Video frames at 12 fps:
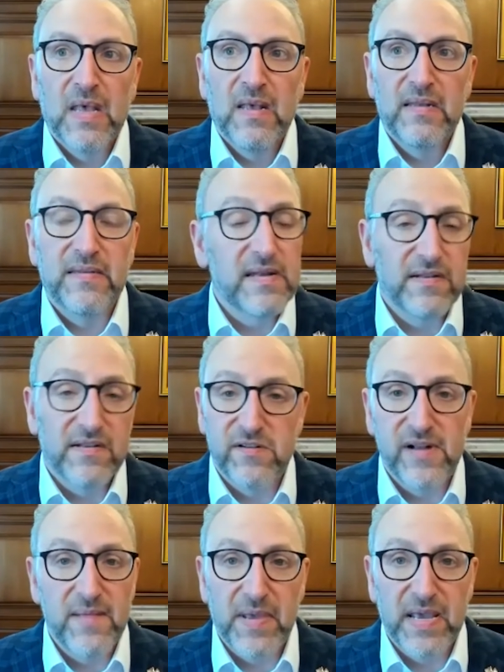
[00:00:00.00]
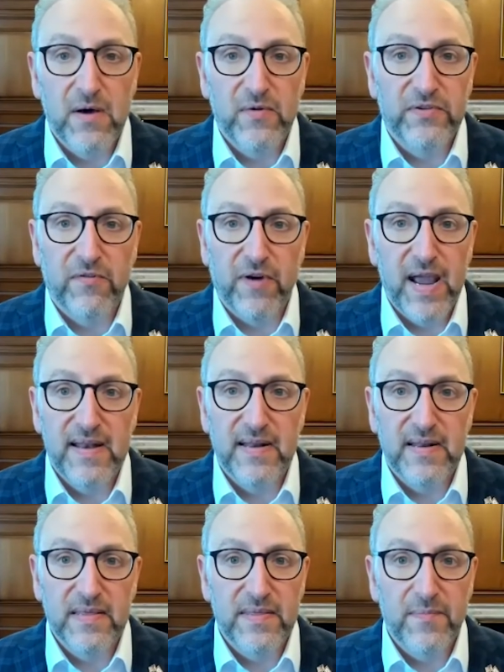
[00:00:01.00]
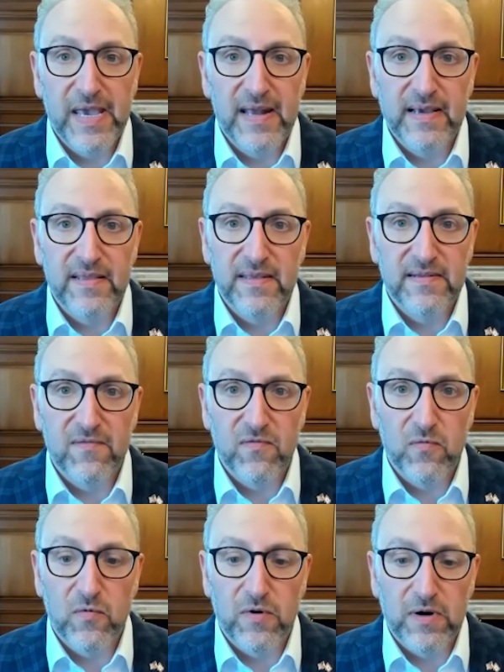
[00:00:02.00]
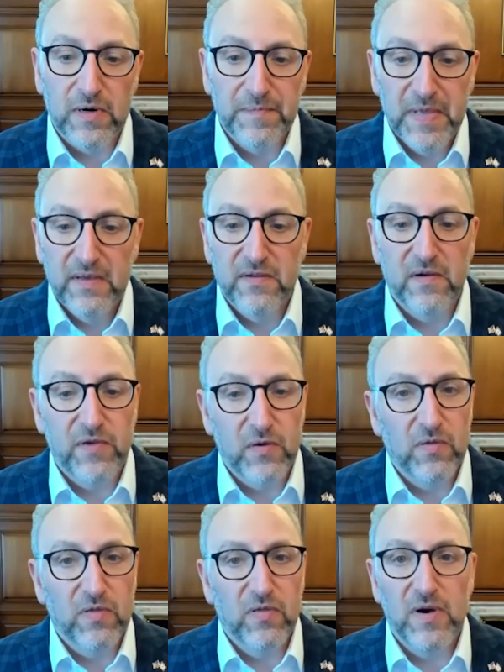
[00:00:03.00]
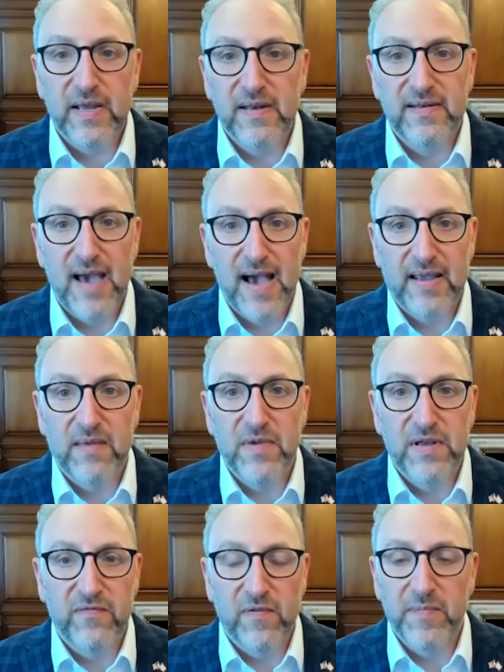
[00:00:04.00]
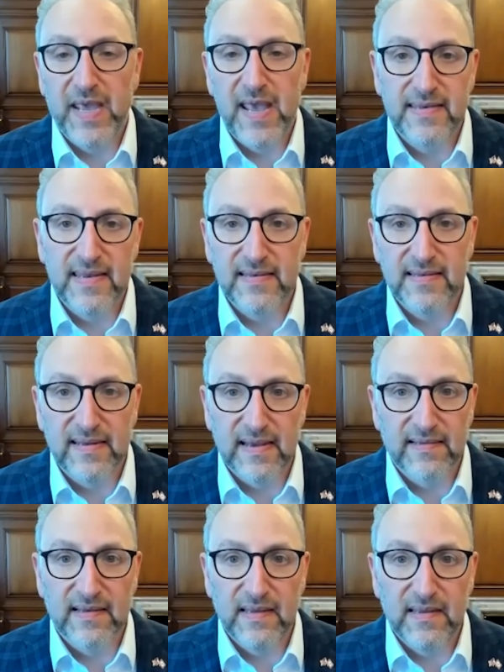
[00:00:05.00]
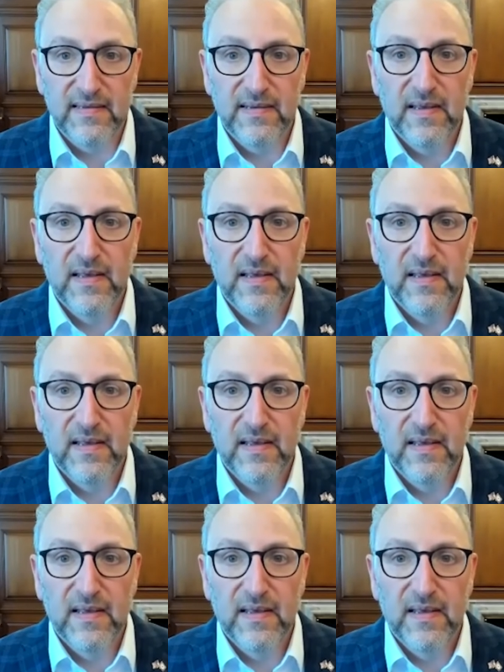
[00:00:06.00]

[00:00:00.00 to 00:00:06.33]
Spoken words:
since GPO was created at the beginning of the Civil War. So if you look at a document from the 1860s,